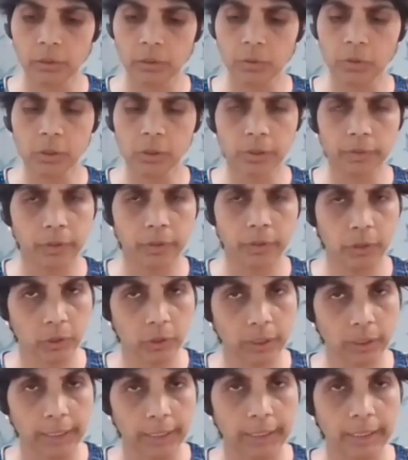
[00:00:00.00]
the rules of the
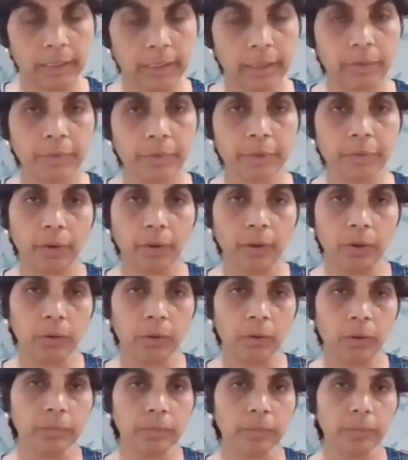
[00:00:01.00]
society that we
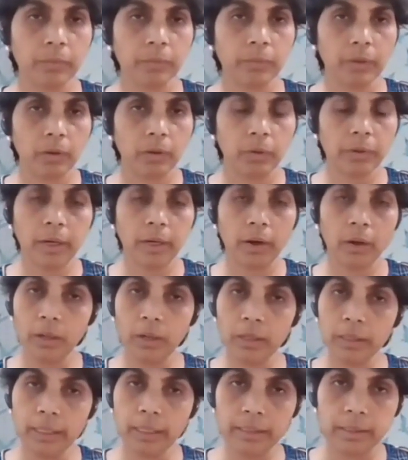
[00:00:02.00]
follow. Okay,
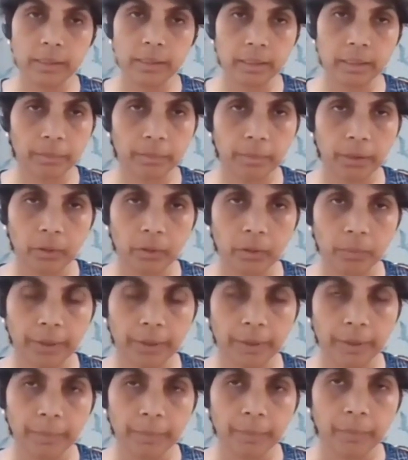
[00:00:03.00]
all that is
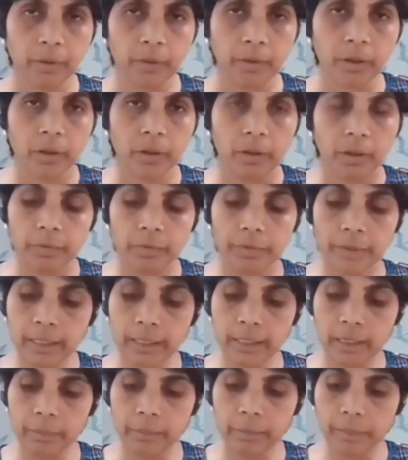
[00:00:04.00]
Manomaya.
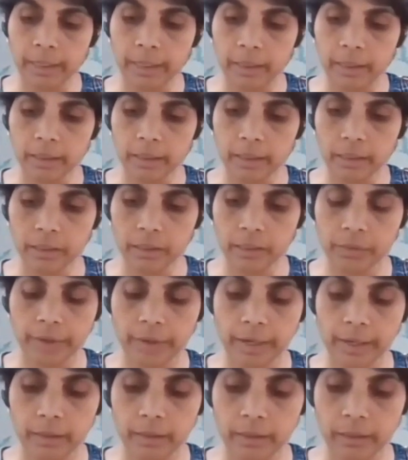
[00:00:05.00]
Vijnanamaya is
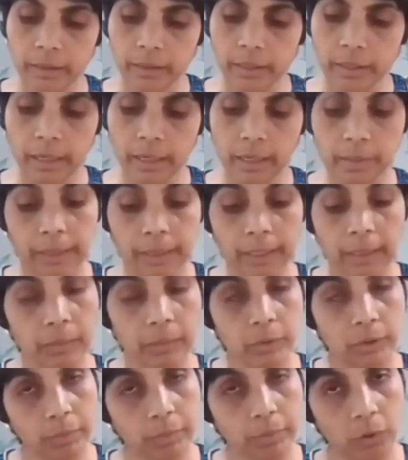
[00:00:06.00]
where it
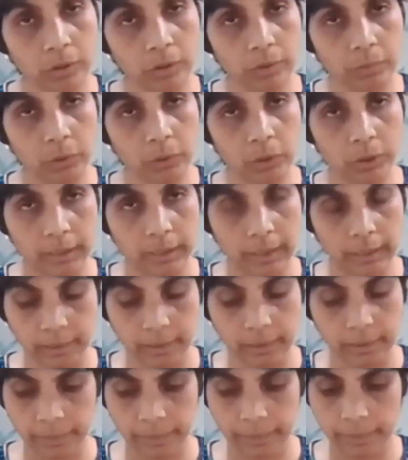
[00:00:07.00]
becomes more and more
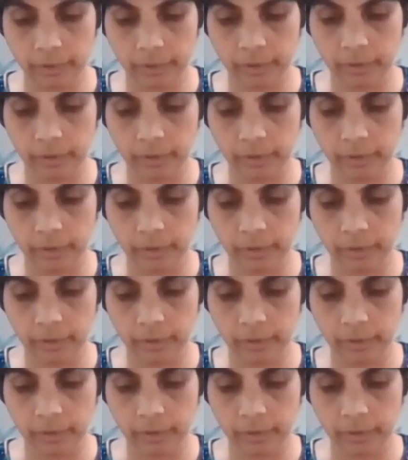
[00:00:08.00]
subtle.